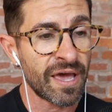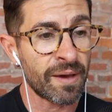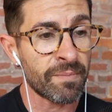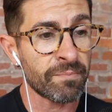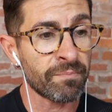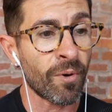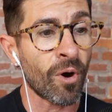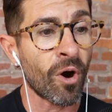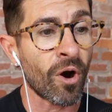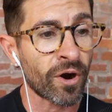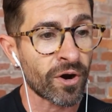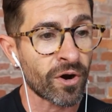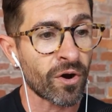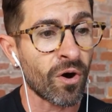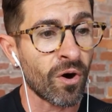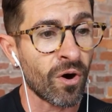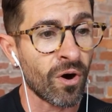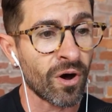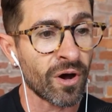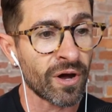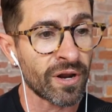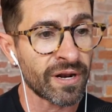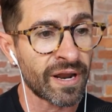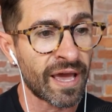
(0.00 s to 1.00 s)
embark
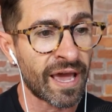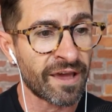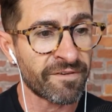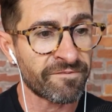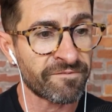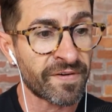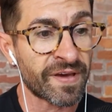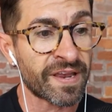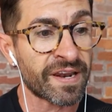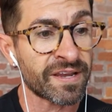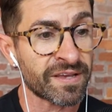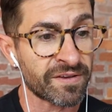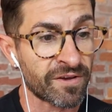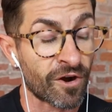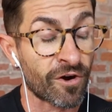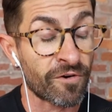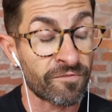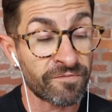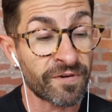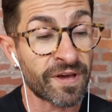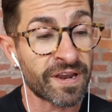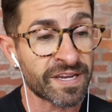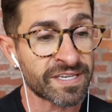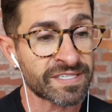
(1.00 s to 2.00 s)
on a
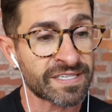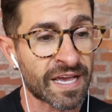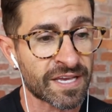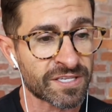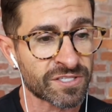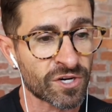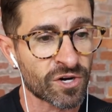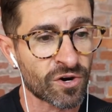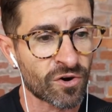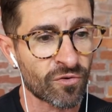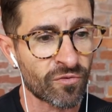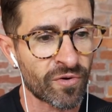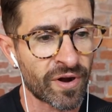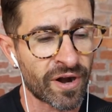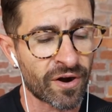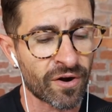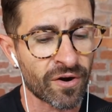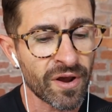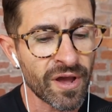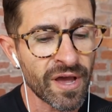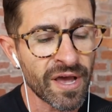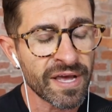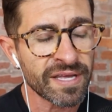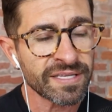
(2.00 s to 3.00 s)
fitness as a
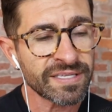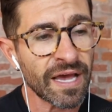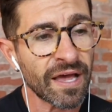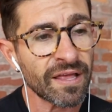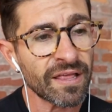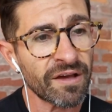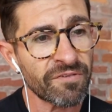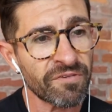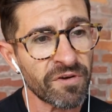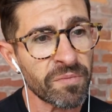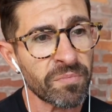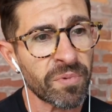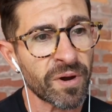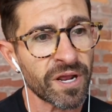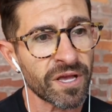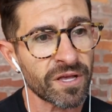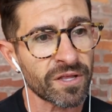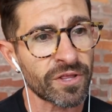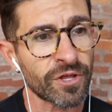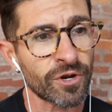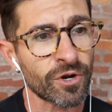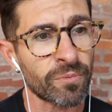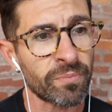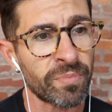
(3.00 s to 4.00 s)
career. Tell everybody a
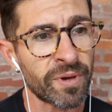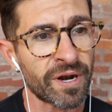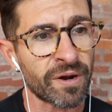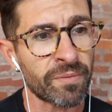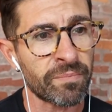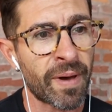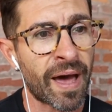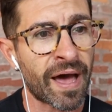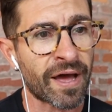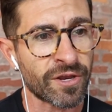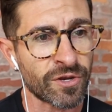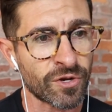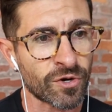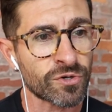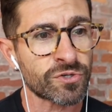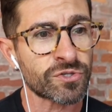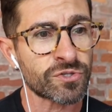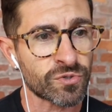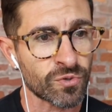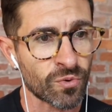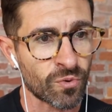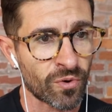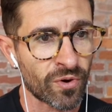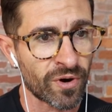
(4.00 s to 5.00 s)
little bit about your
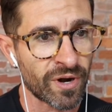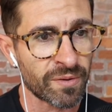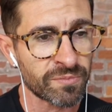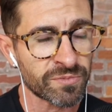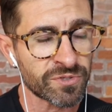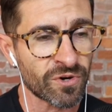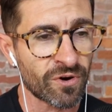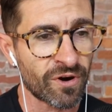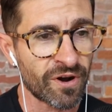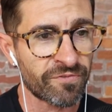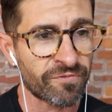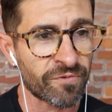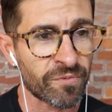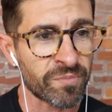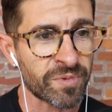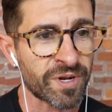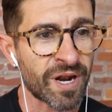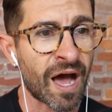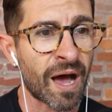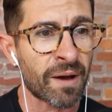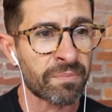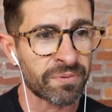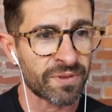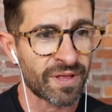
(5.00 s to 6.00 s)
story. I'm sorry for
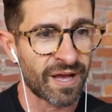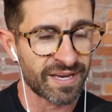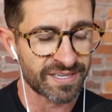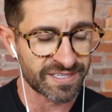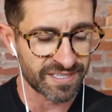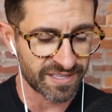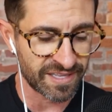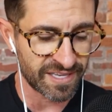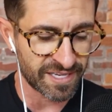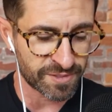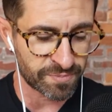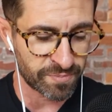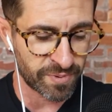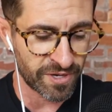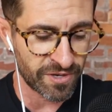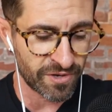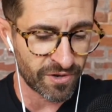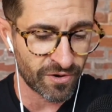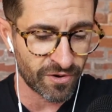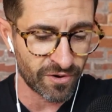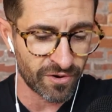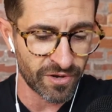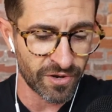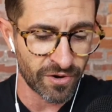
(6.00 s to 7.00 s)
monopolizing this, but
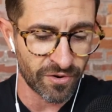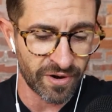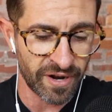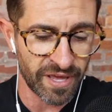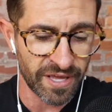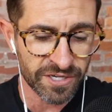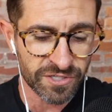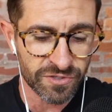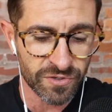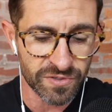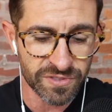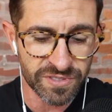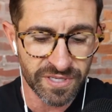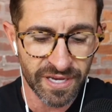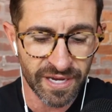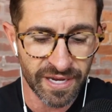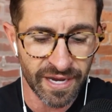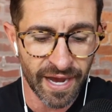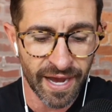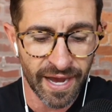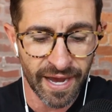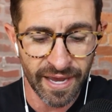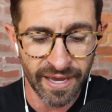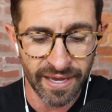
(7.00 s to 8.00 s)
you're an interesting
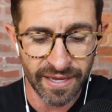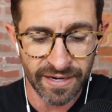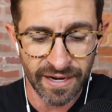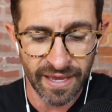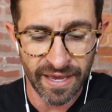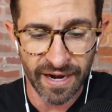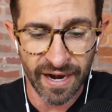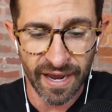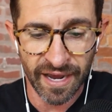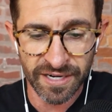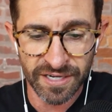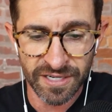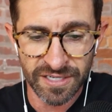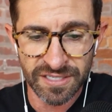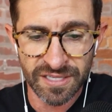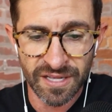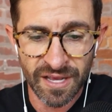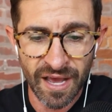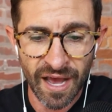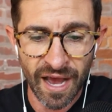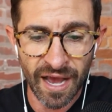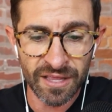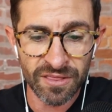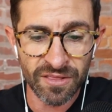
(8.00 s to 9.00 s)
guy, and
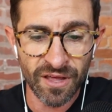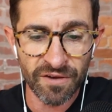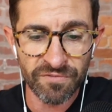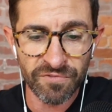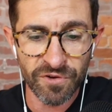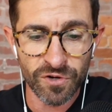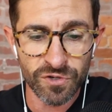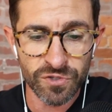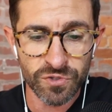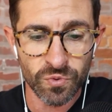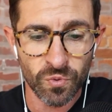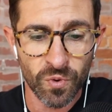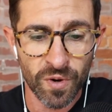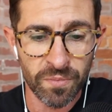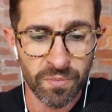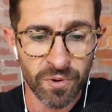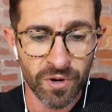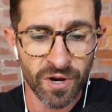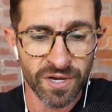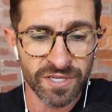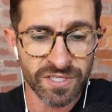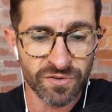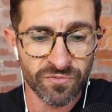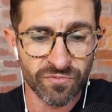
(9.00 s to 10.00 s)
I love your story
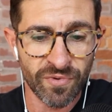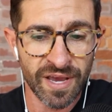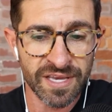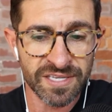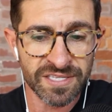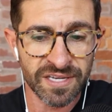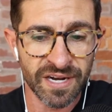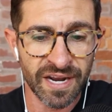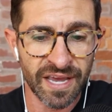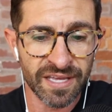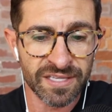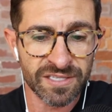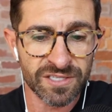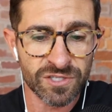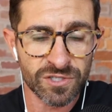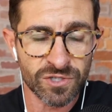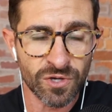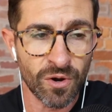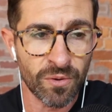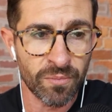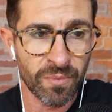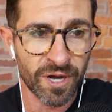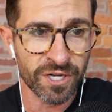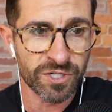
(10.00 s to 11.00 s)
because it resonates
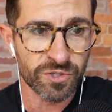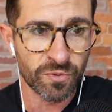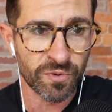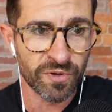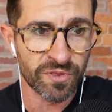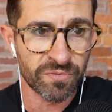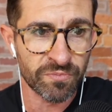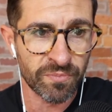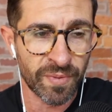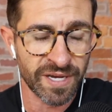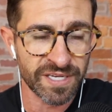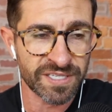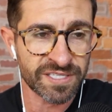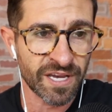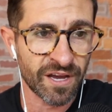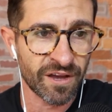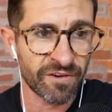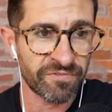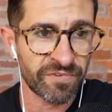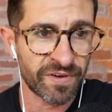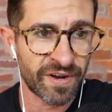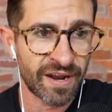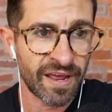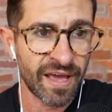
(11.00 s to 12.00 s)
so much with
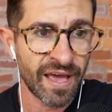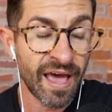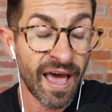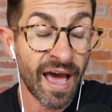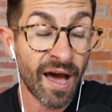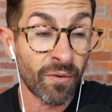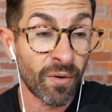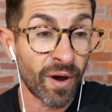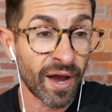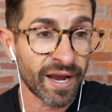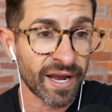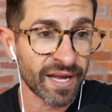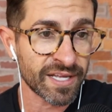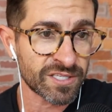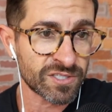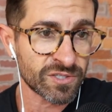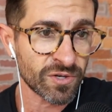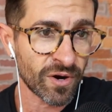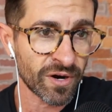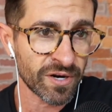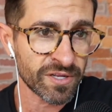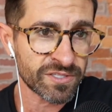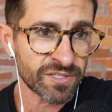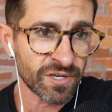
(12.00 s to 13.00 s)
myself and how I got
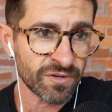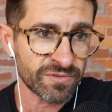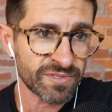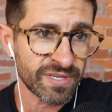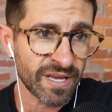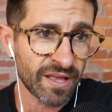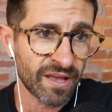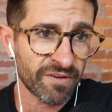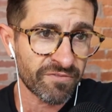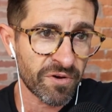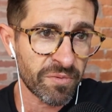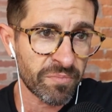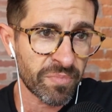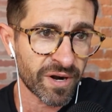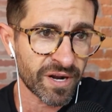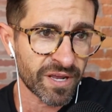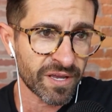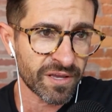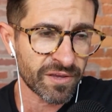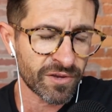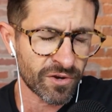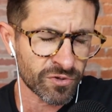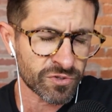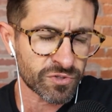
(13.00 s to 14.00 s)
started. So tell
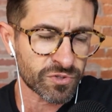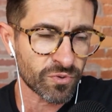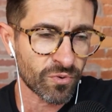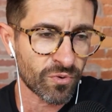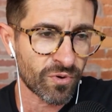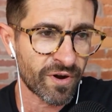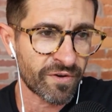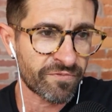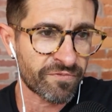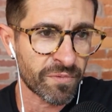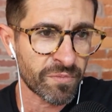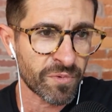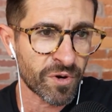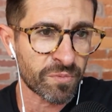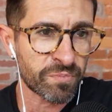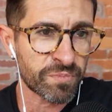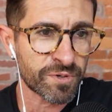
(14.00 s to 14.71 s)
everybody your story from your